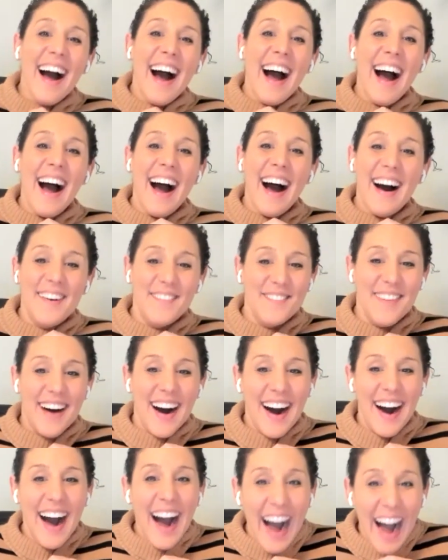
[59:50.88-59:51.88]

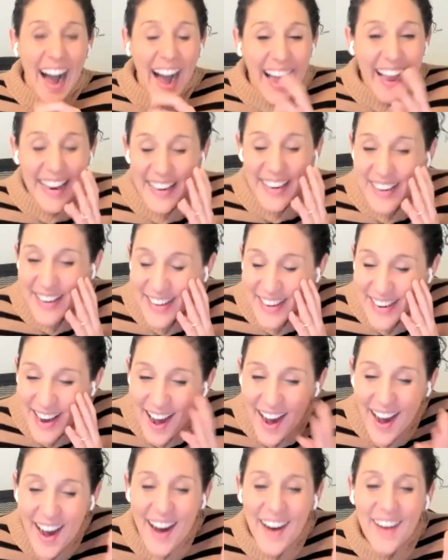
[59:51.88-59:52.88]
Um, I
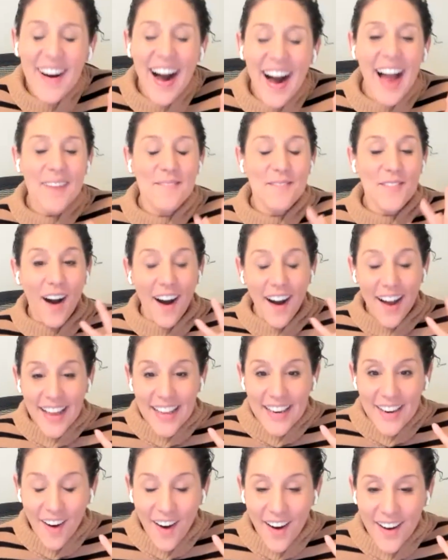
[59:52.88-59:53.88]
know I'm not
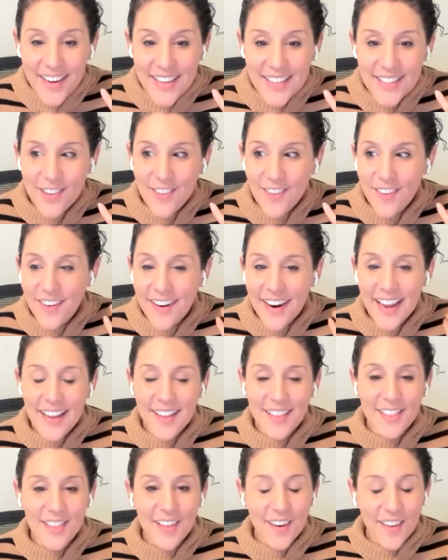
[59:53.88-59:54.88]
an auditory
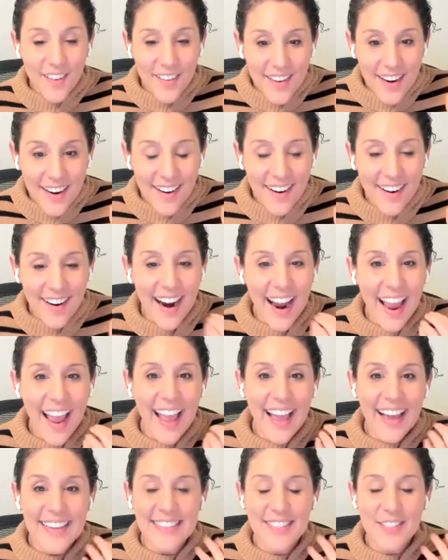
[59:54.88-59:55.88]
learner.
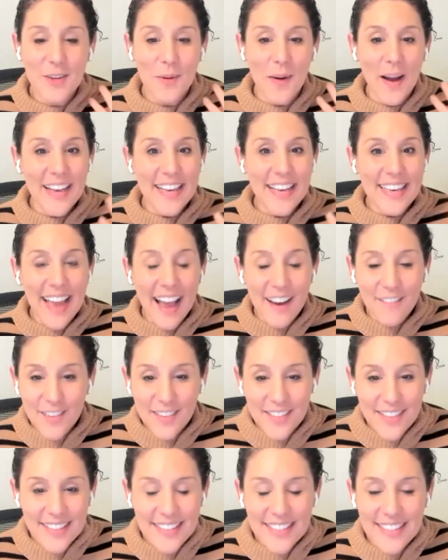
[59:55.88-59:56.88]
And so I never
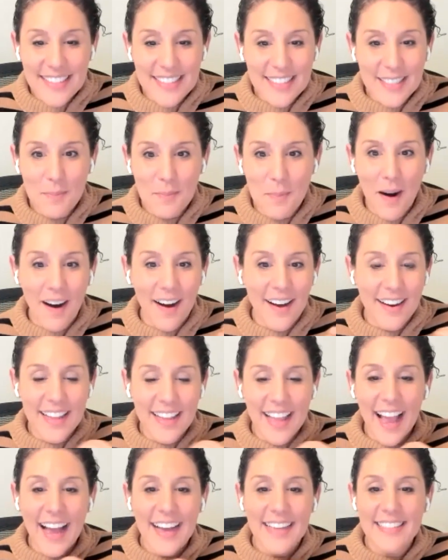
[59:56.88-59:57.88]
listened to
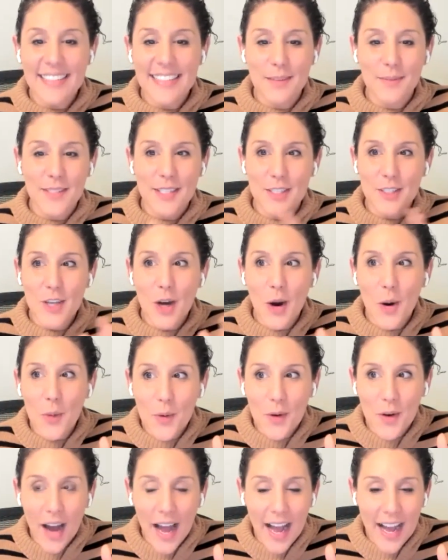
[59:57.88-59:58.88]
podcasts. It was a
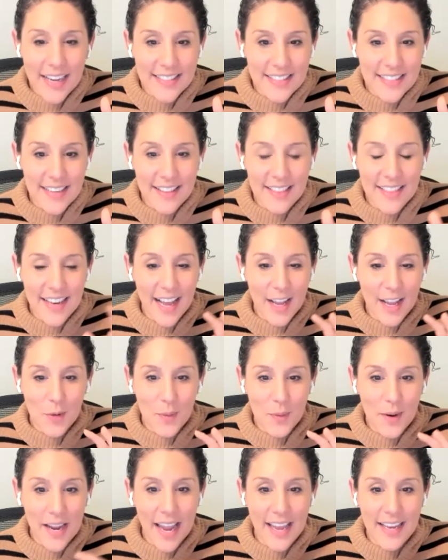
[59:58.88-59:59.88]
total accident that I
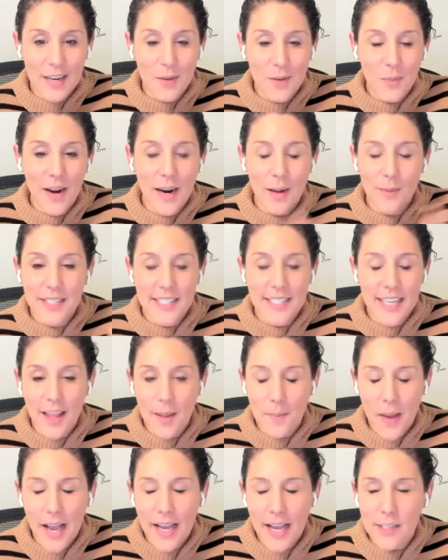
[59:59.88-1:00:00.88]
created one. I was
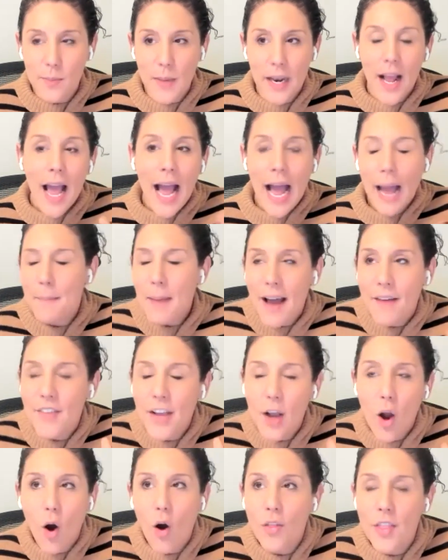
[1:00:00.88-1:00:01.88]
telling my husband, I'm
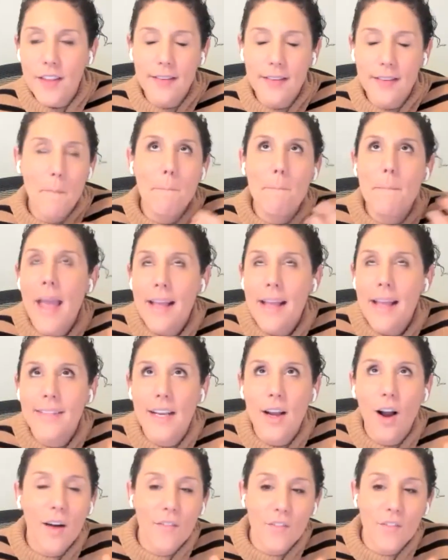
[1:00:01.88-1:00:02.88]
having all these
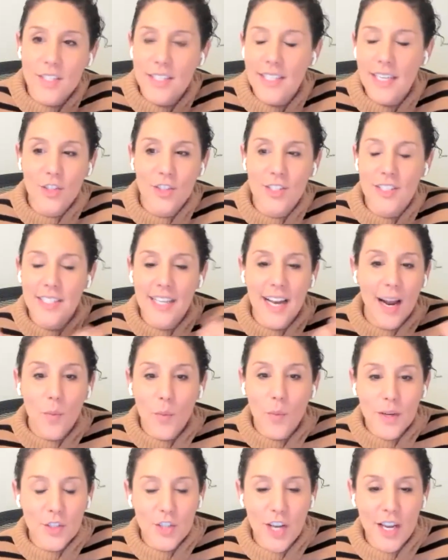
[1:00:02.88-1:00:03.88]
amazing conversations that I
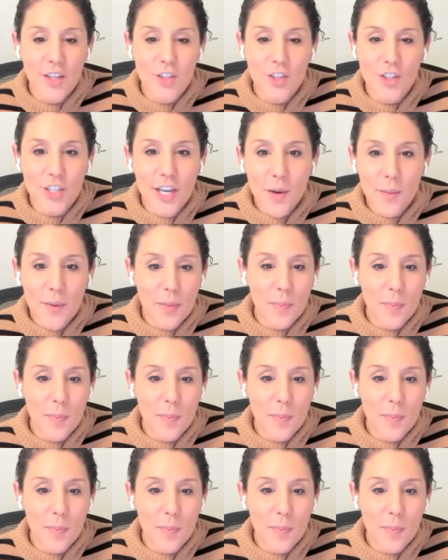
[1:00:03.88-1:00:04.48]
wish I could share with